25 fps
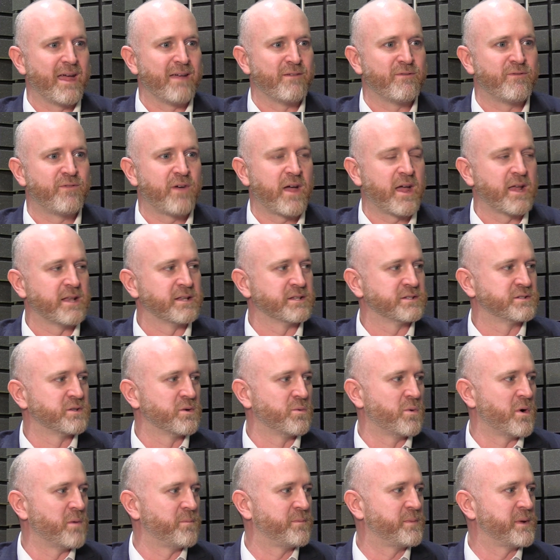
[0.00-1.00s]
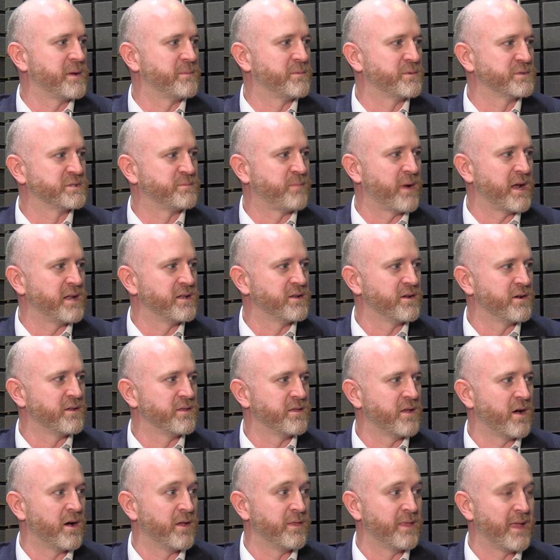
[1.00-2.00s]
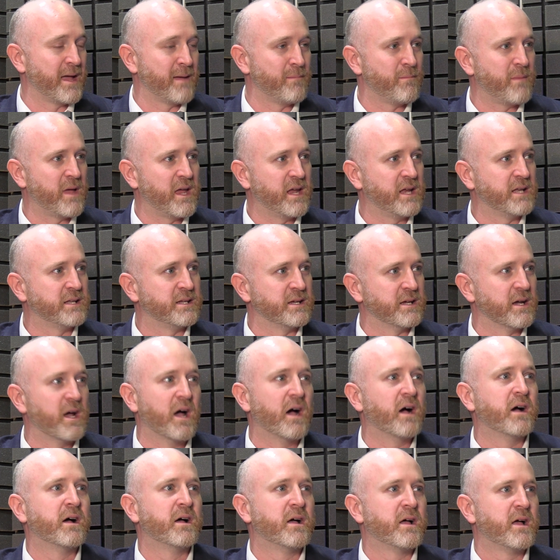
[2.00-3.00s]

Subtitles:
events or what people spend on their media,